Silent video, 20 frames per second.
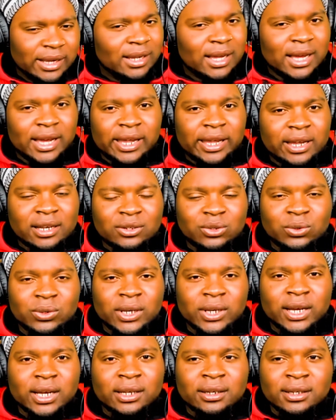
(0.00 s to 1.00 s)
I can't do
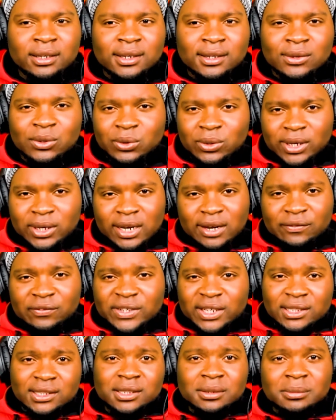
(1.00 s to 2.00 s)
that. Or either
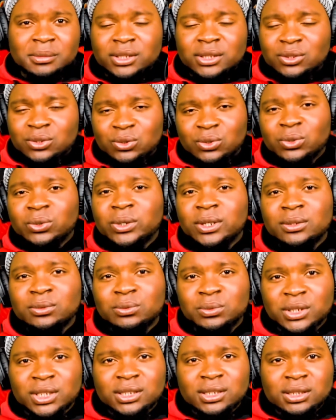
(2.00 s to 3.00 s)
find somebody to do it,
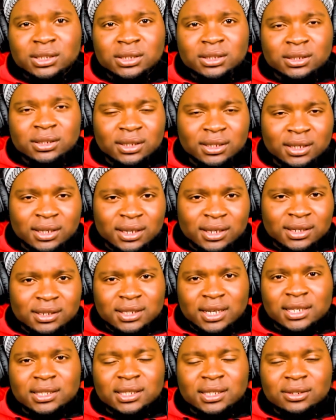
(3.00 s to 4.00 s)
which
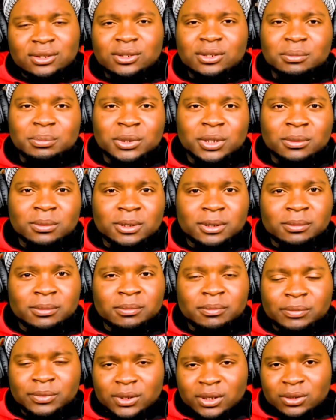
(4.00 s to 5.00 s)
that's another problem
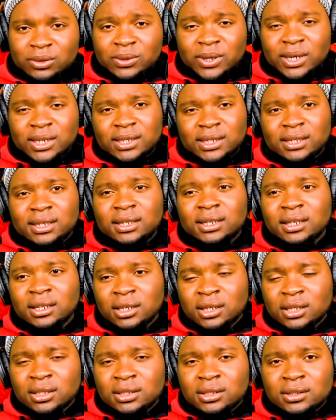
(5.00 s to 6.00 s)
right there.
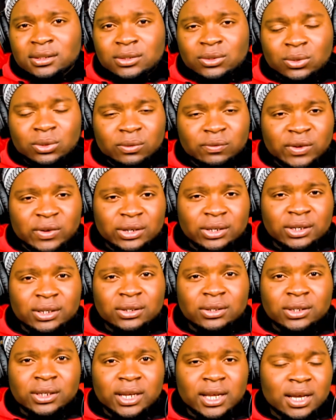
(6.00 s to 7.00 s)
So find
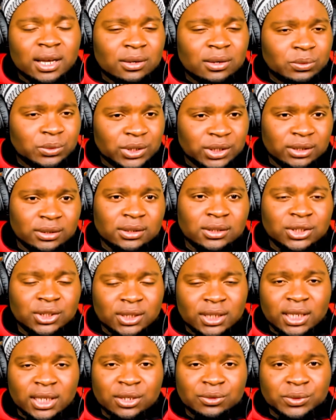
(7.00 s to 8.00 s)
another guy, which
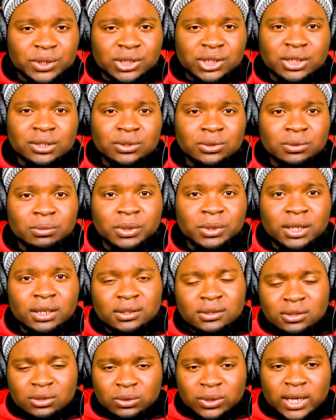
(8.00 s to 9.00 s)
he reached out to me,
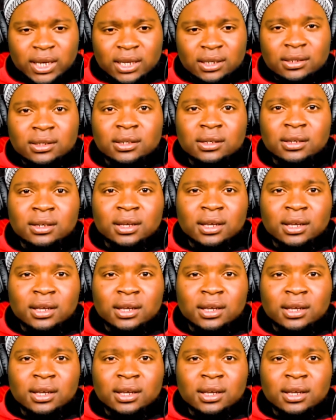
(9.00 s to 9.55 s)
so kind of